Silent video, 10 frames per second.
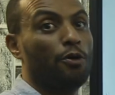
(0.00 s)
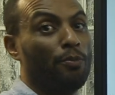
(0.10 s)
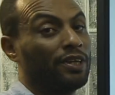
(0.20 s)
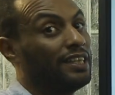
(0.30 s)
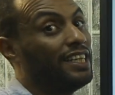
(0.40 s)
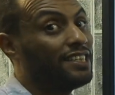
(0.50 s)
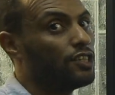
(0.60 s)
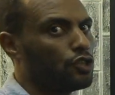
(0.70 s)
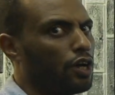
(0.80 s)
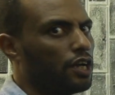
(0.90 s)
But
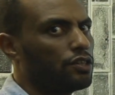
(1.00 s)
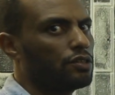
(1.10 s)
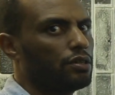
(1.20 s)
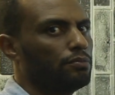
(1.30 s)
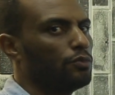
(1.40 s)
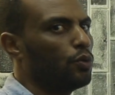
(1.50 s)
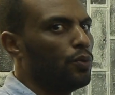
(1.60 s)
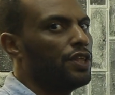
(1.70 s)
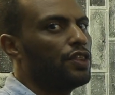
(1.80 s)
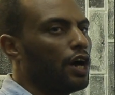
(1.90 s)
let's start
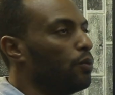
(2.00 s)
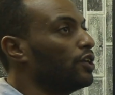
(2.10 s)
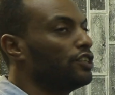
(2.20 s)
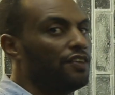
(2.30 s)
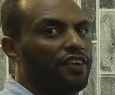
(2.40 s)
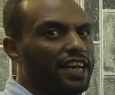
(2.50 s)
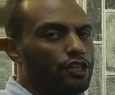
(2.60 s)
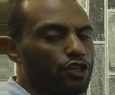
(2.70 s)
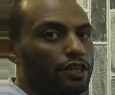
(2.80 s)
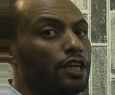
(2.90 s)
with our
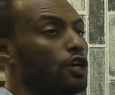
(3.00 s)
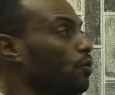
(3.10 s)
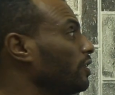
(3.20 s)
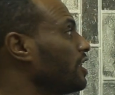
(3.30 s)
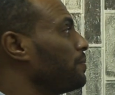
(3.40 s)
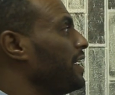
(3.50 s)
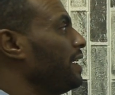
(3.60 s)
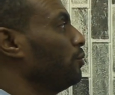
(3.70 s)
definition. What does mean a